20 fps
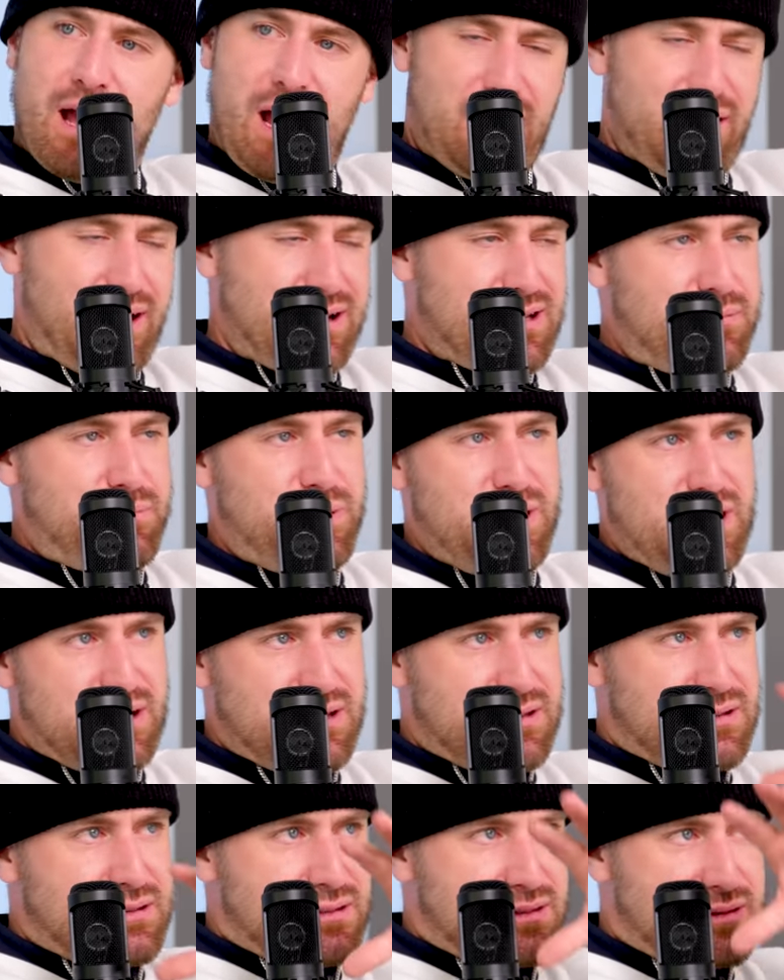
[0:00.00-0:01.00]
I like to be
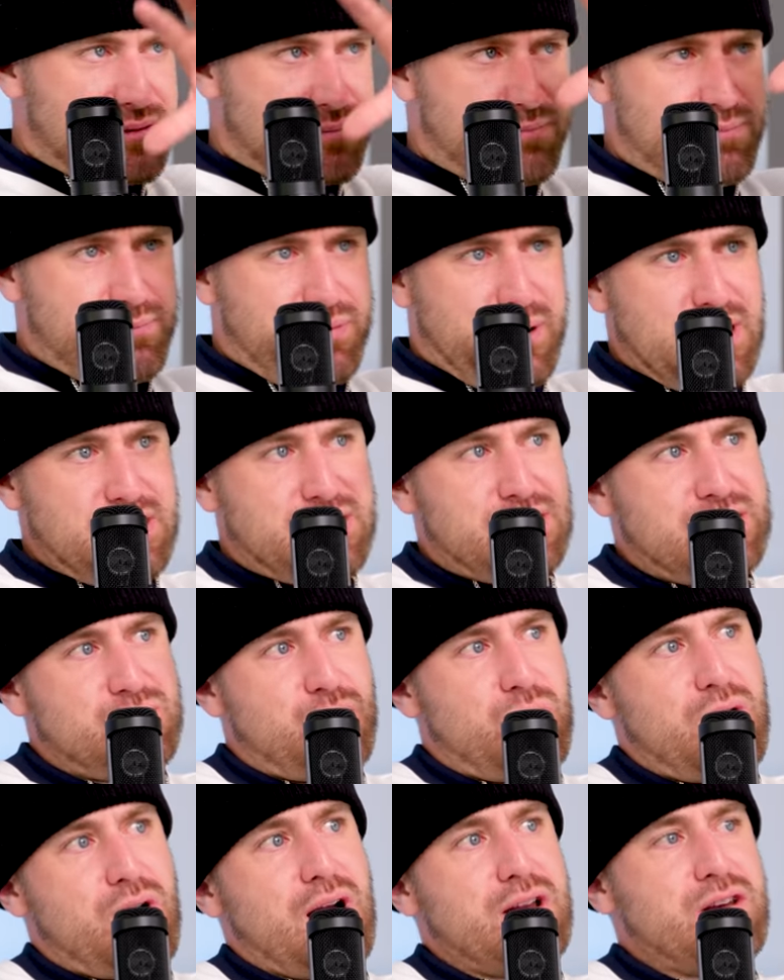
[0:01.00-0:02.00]
in places
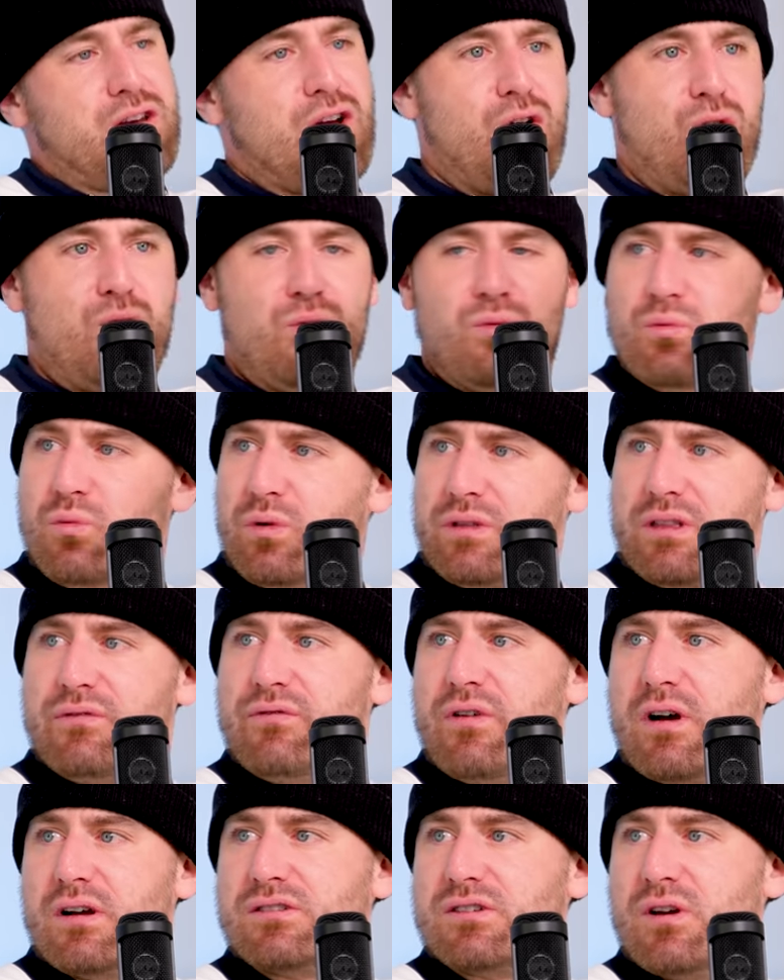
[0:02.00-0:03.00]
where I know what the
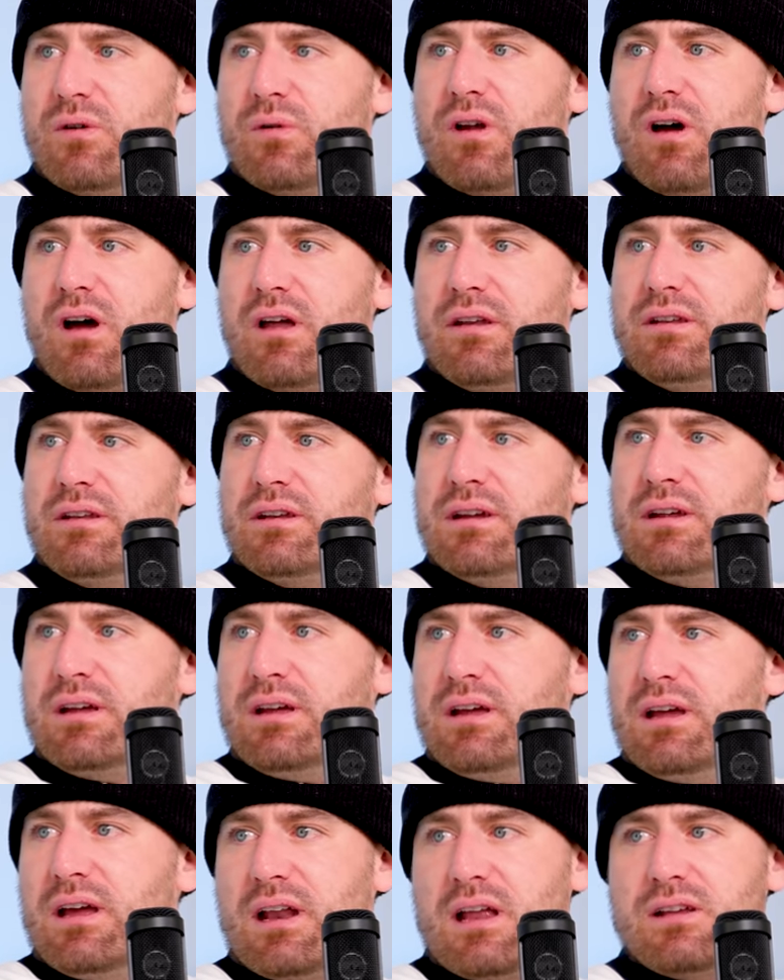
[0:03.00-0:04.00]
fuck's going on.
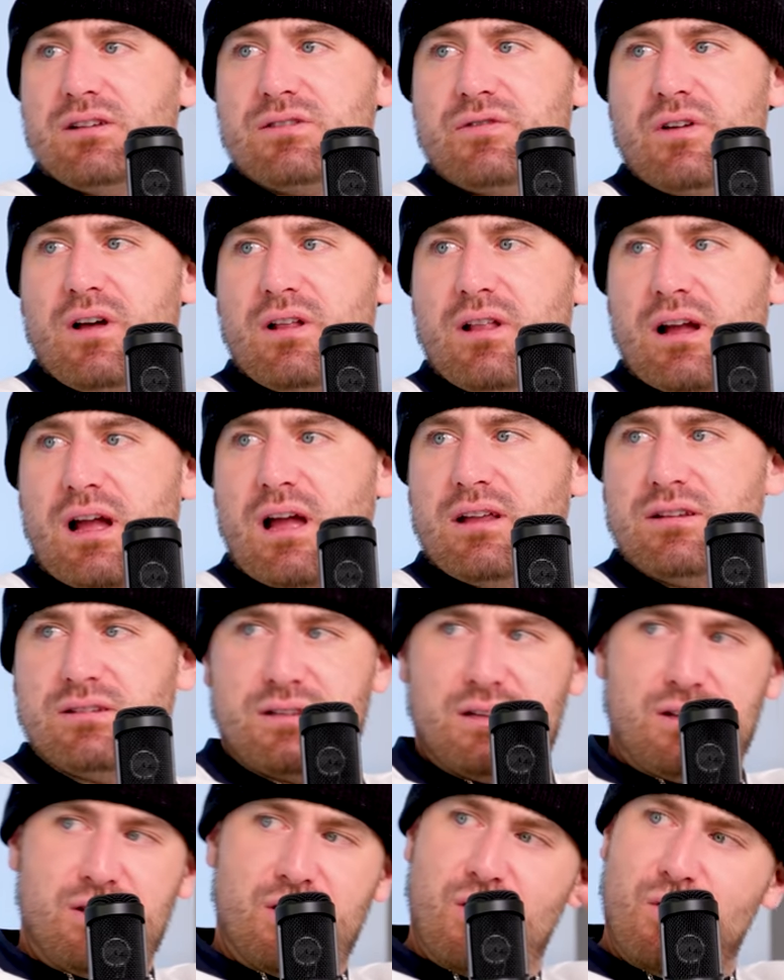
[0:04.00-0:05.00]
And I just felt like I
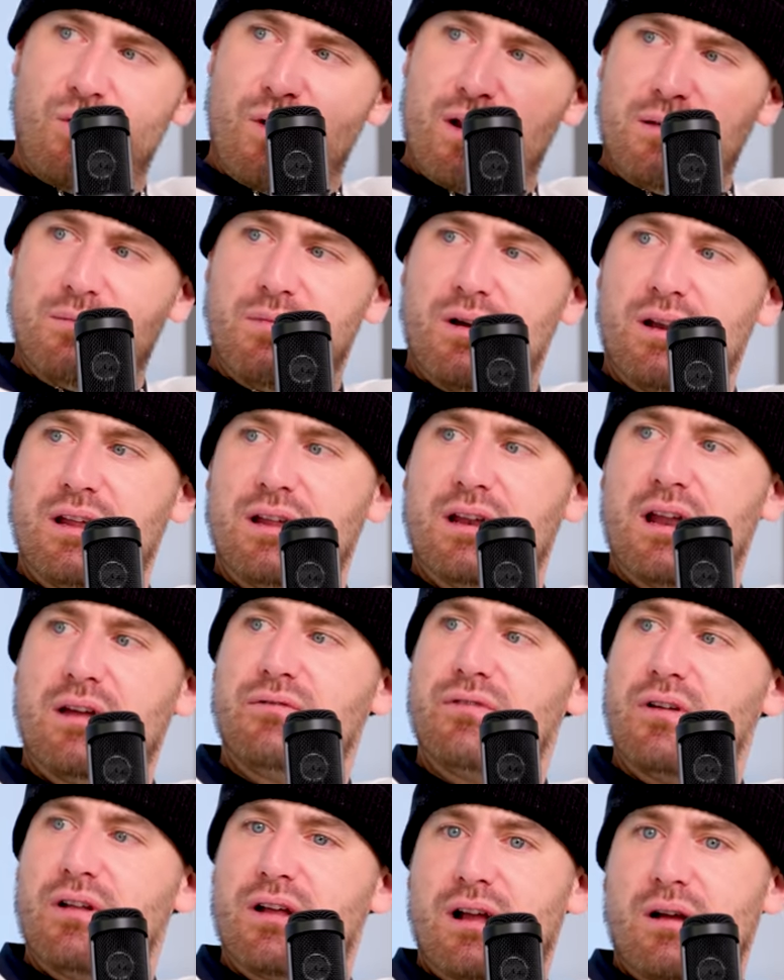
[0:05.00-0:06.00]
just didn't know anybody. And I
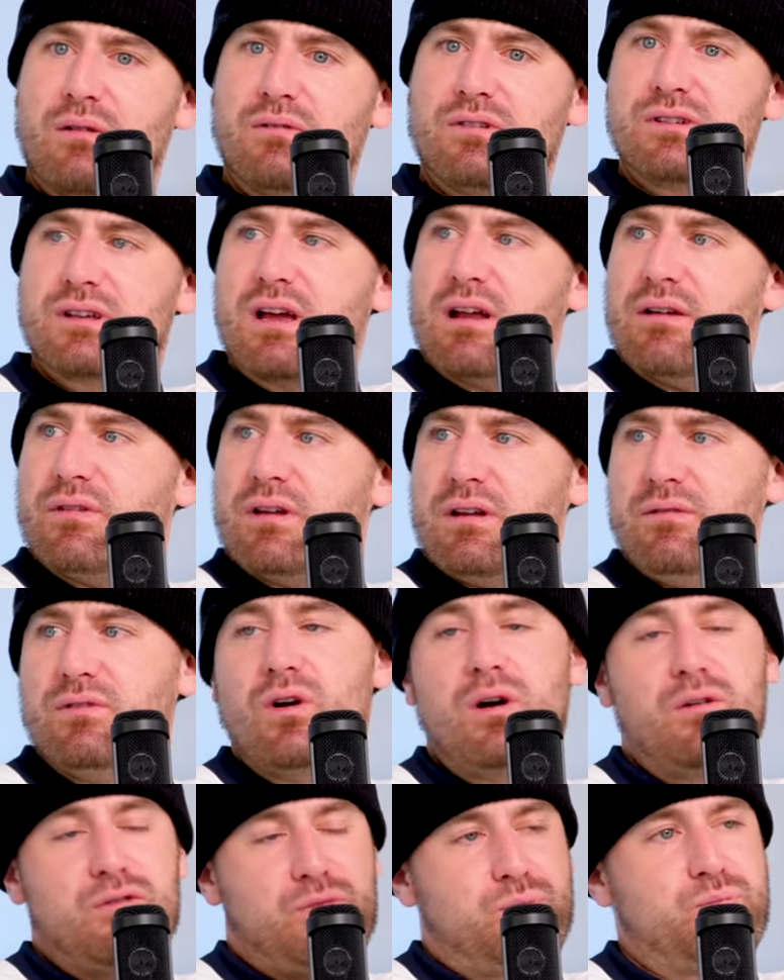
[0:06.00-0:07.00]
felt like I was just kind of, even
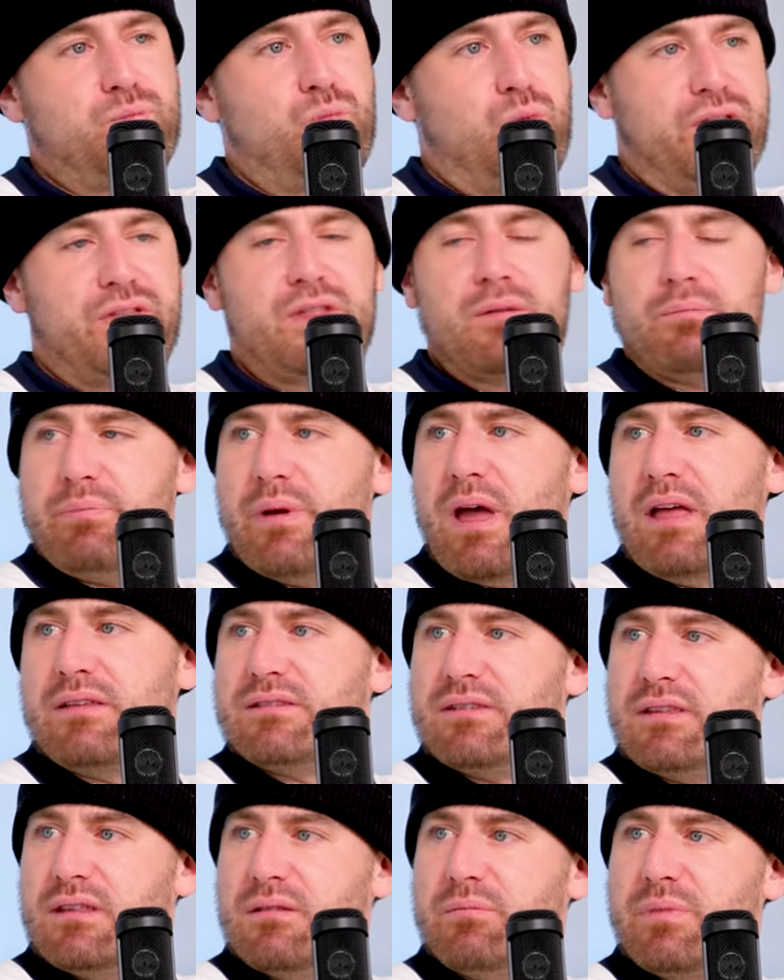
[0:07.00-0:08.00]
though I was with the
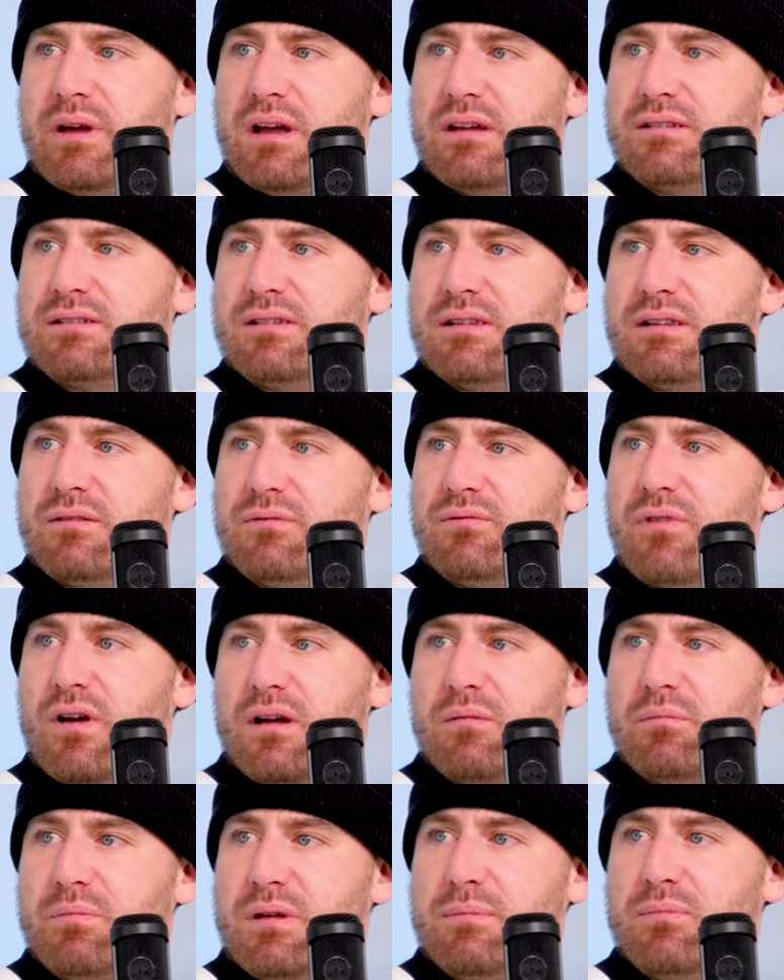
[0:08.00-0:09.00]
best and the biggest of the
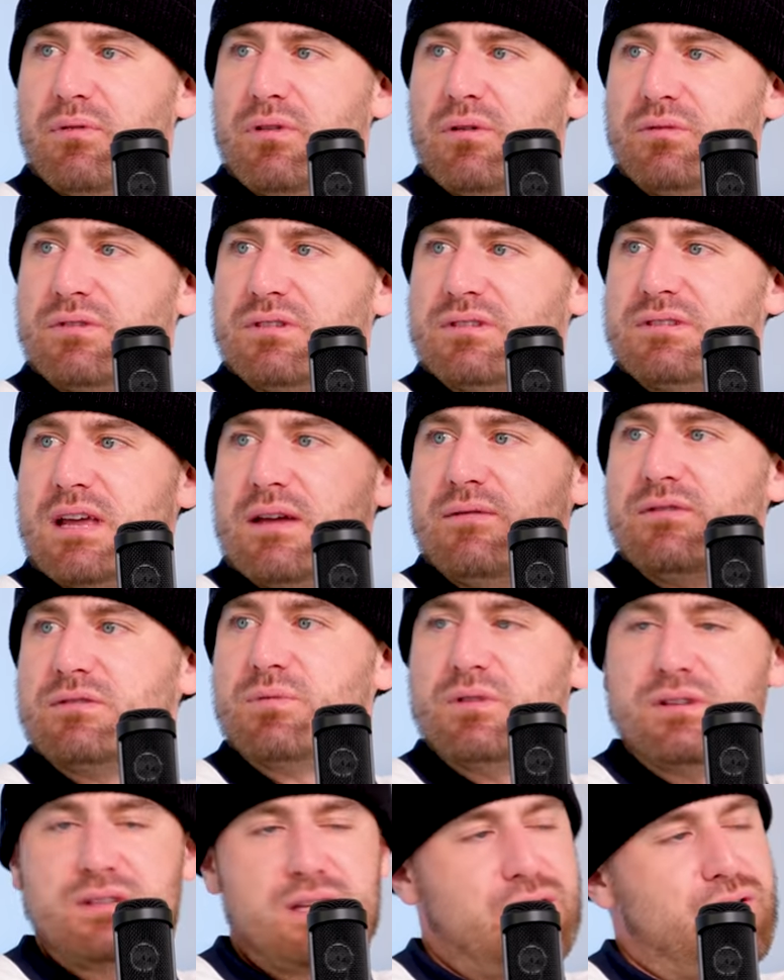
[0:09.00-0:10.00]
fucking people that was the
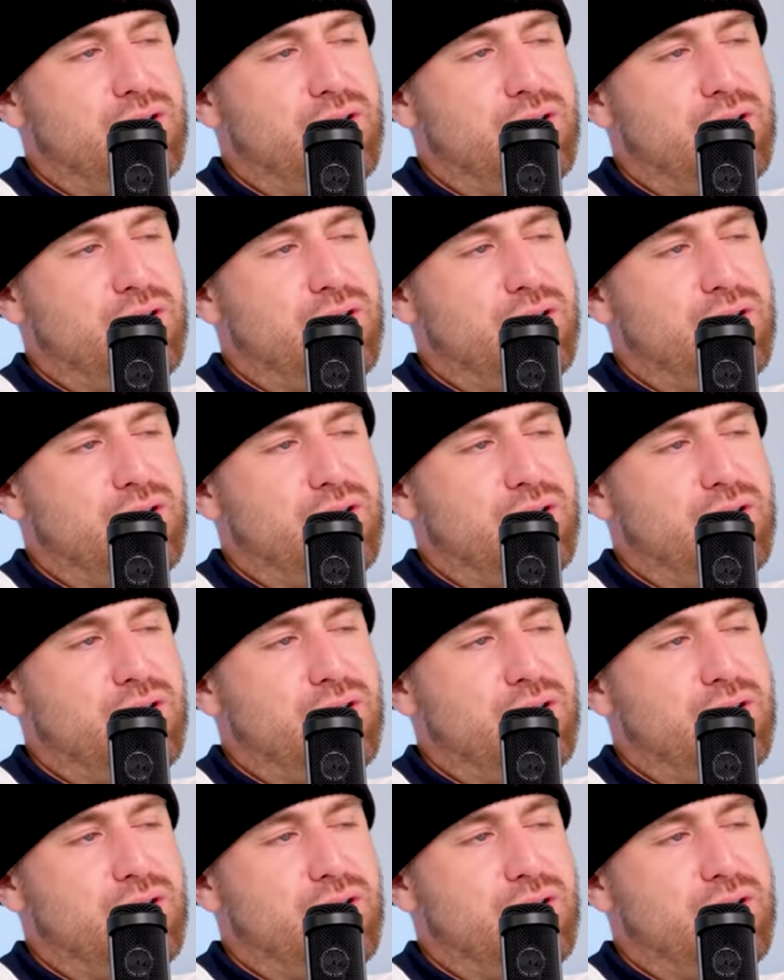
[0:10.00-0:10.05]
safest place